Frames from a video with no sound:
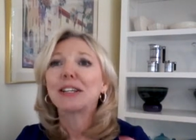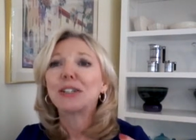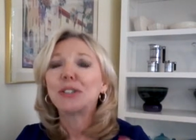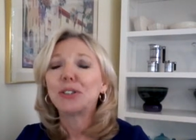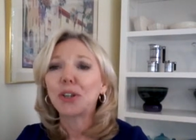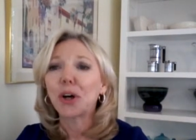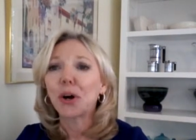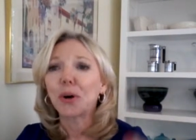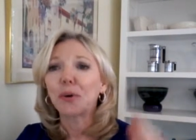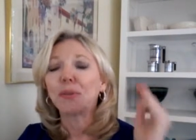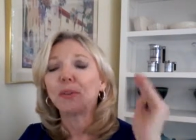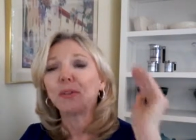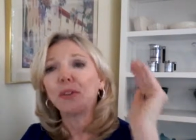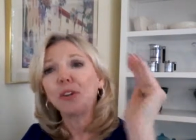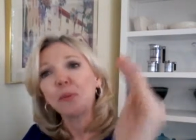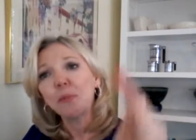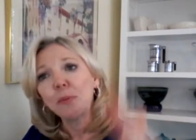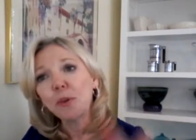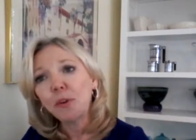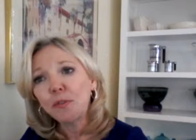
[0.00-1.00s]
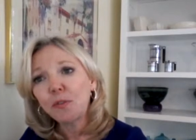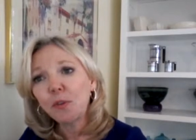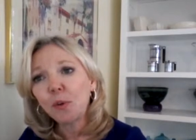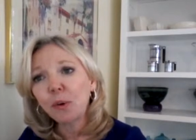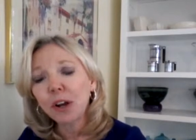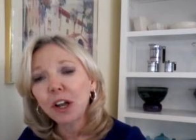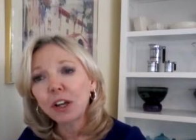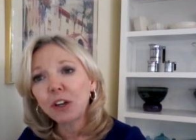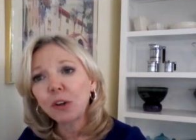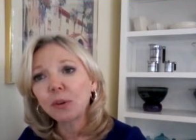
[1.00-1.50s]
So you move
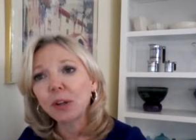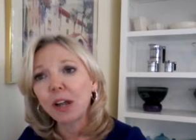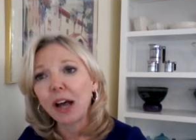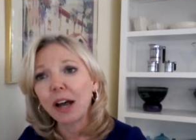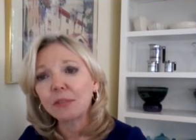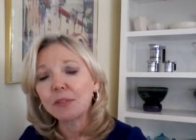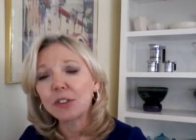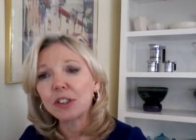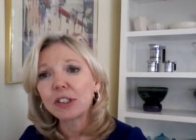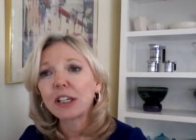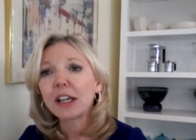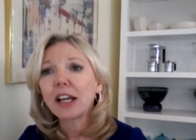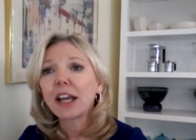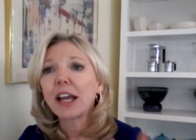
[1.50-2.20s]
forward on your left.